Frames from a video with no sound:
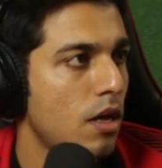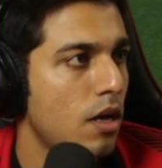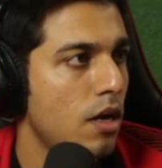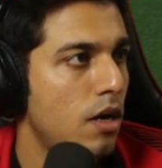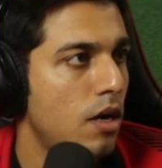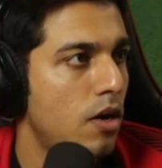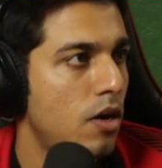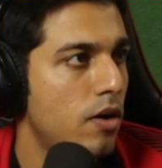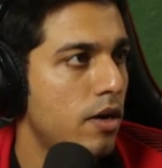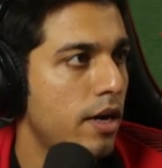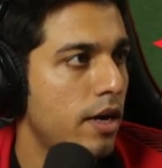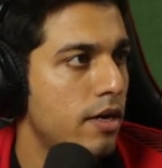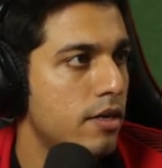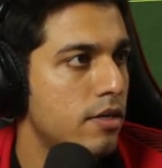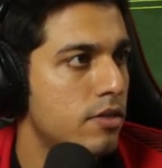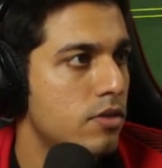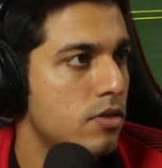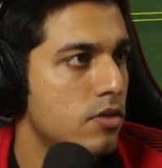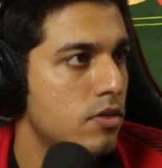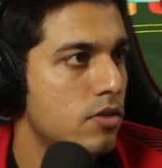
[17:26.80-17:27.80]
All right,
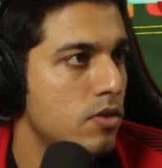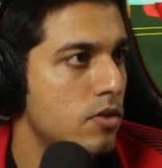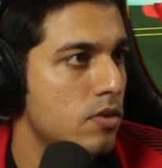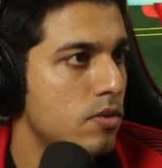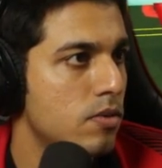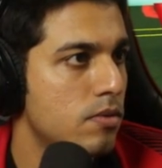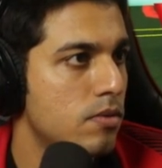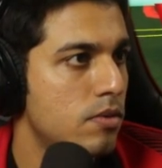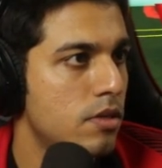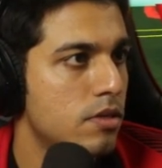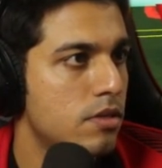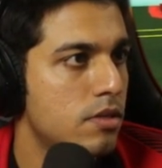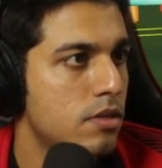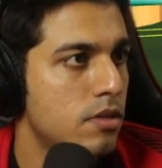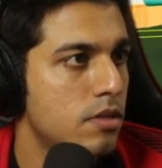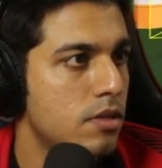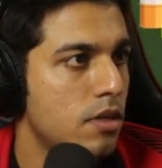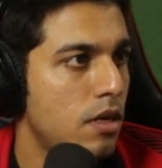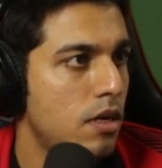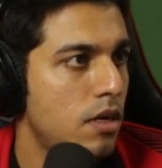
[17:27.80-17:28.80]
so this
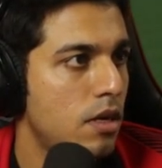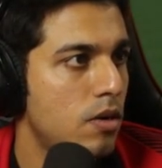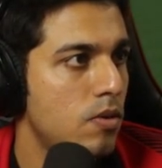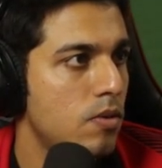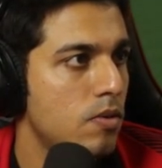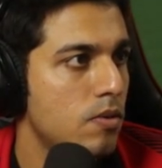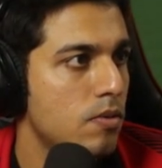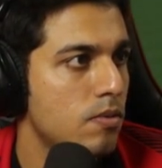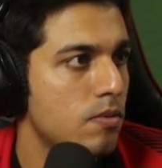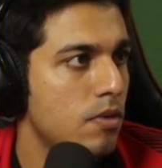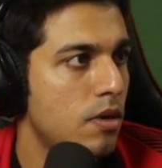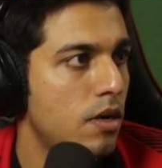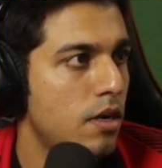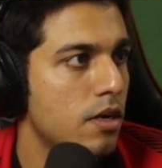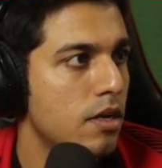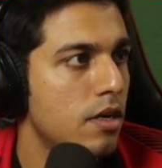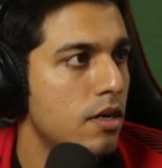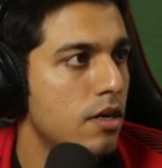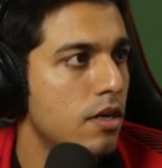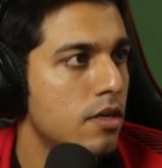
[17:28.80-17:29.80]
is how our
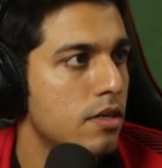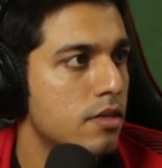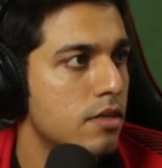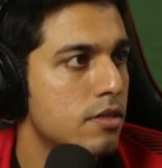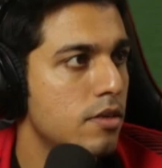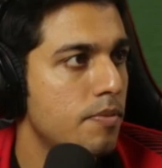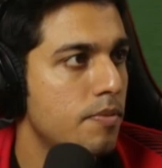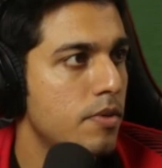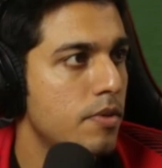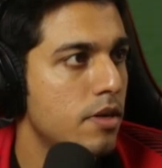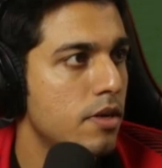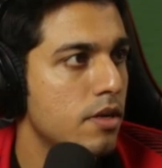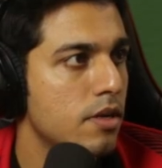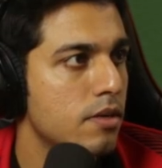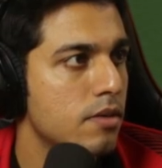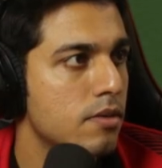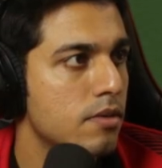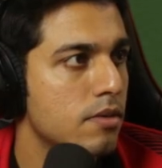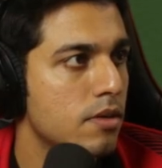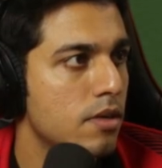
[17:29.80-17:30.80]
gun is appearing.
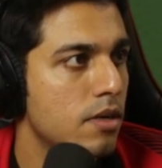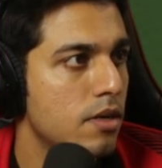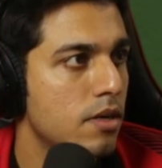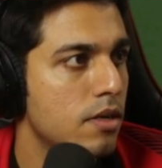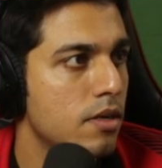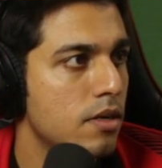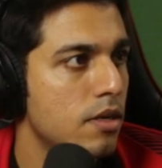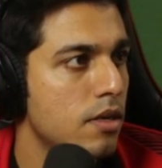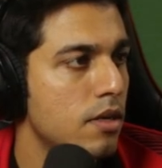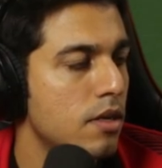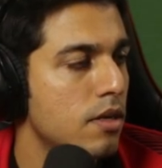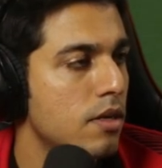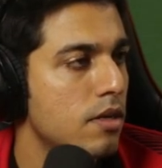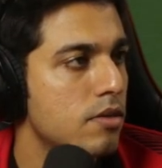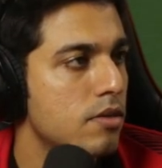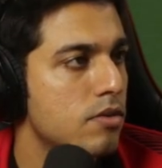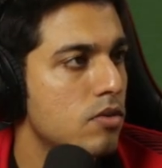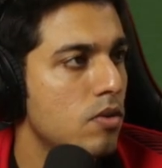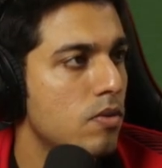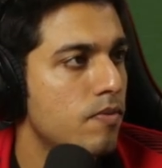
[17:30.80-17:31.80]

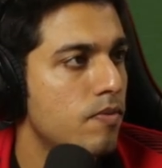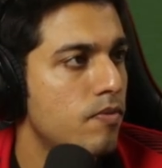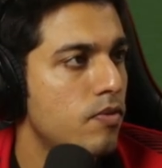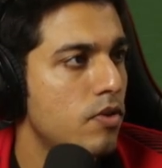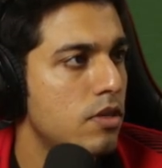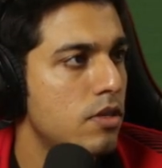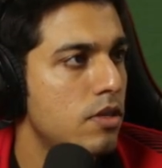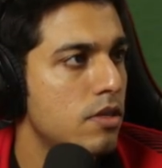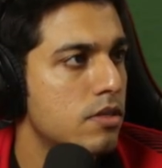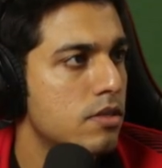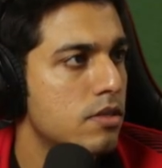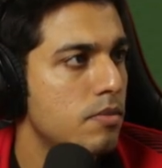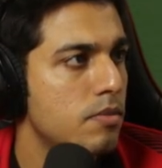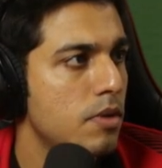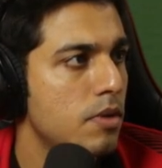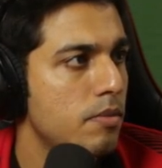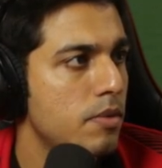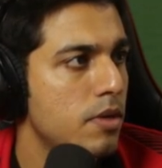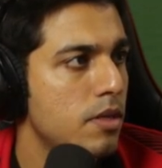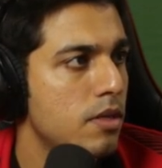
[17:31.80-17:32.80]
So for this,
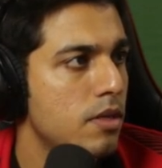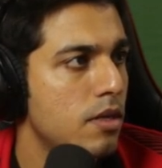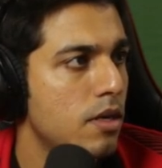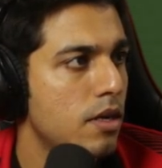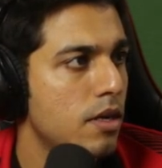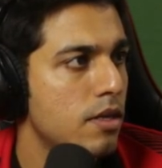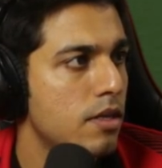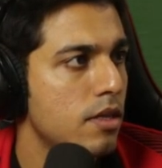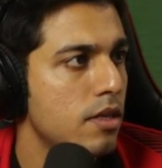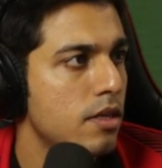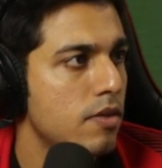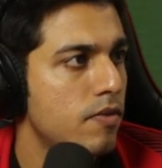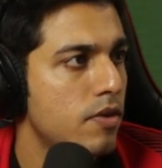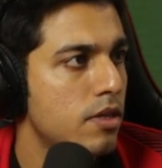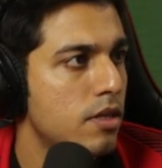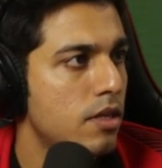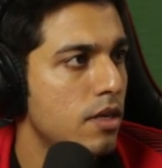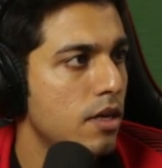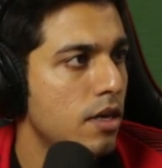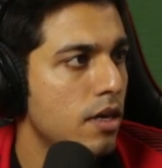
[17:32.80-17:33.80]
maybe I think the
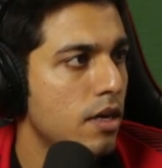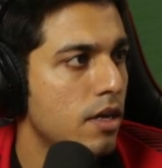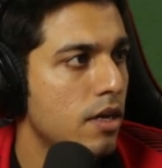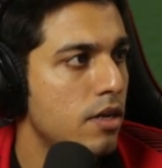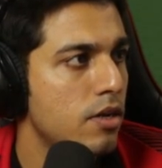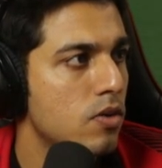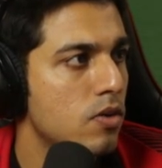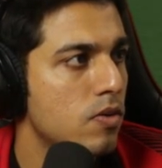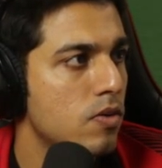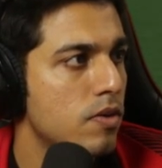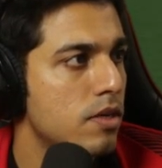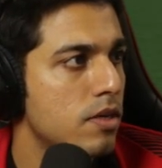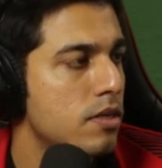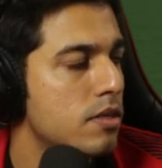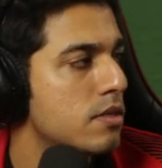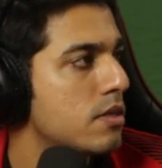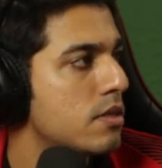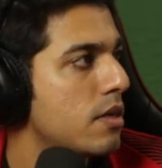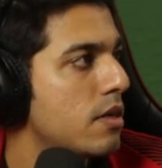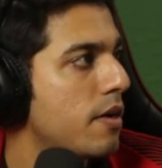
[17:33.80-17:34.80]
one thing I can do
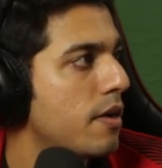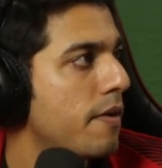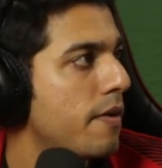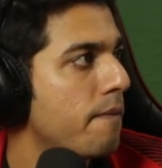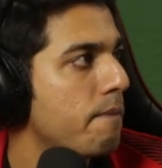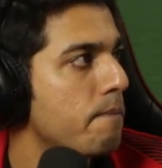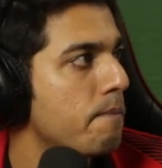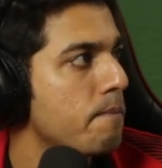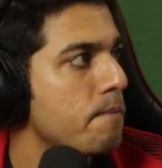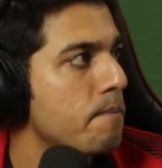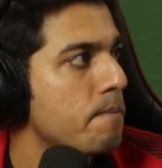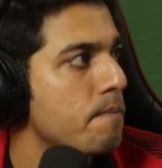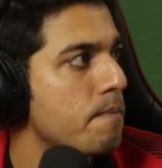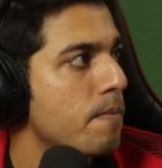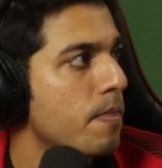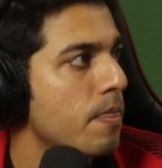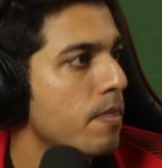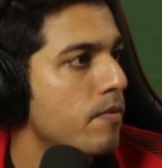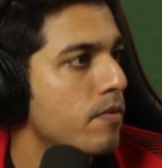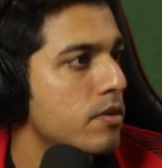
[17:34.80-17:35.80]
is,
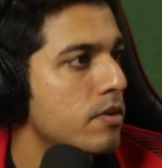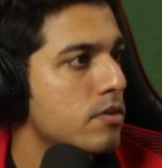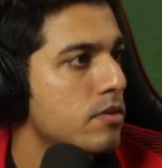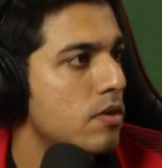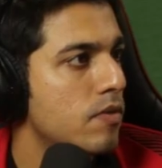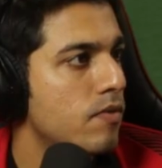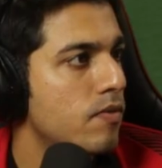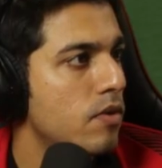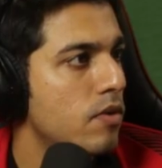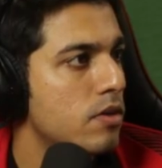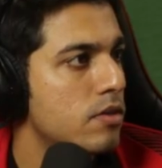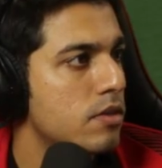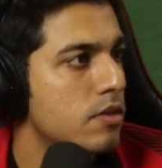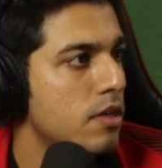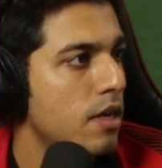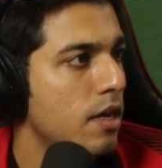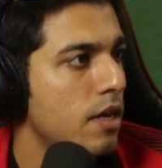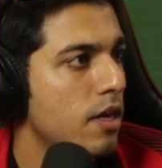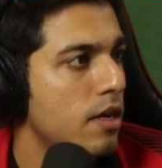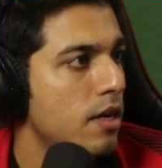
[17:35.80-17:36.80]
first of all,
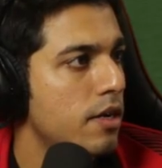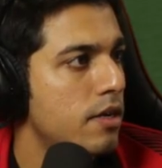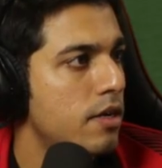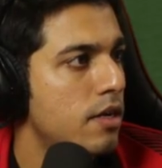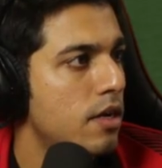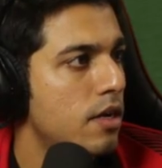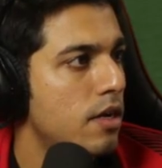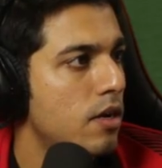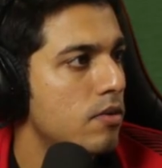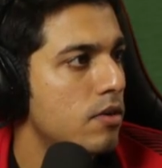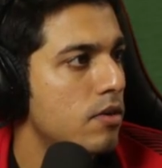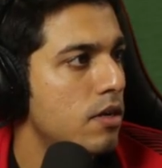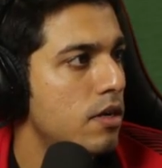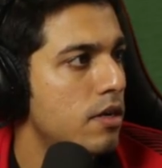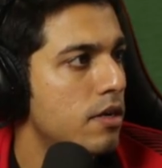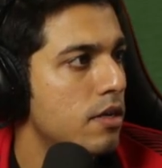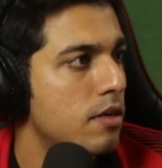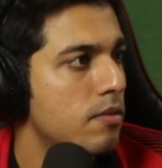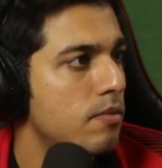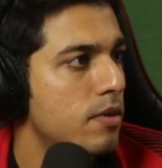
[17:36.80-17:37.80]
scale it down a
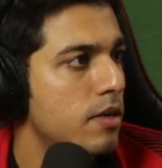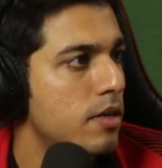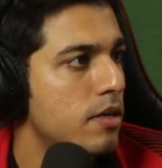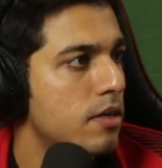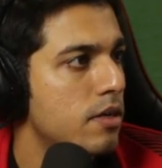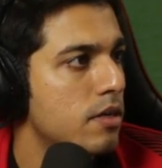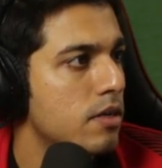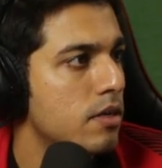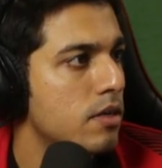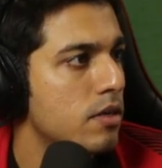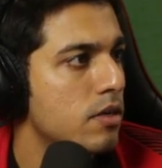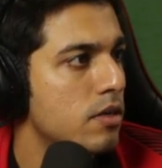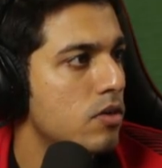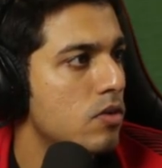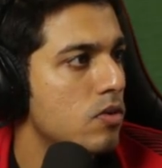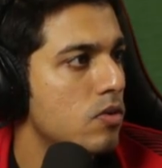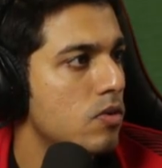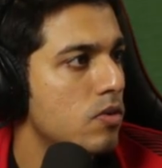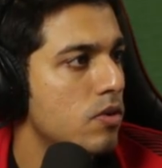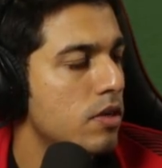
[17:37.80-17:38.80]
little bit
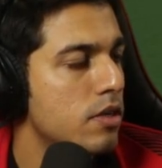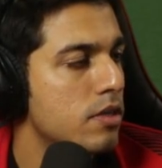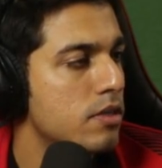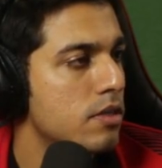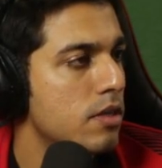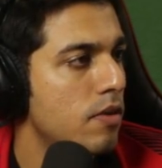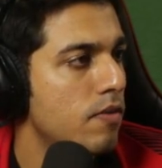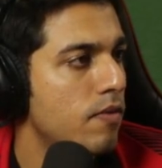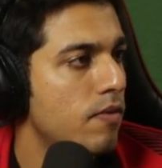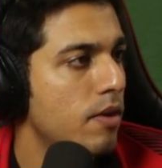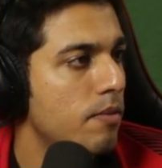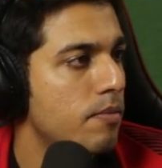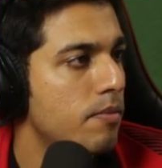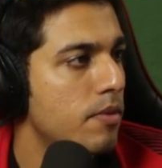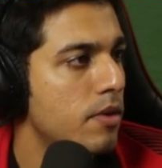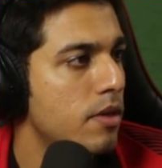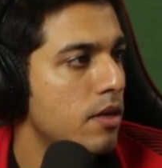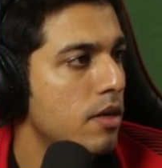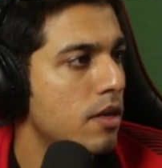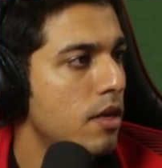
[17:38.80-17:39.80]
to original
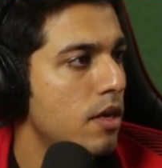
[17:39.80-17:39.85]
weapon.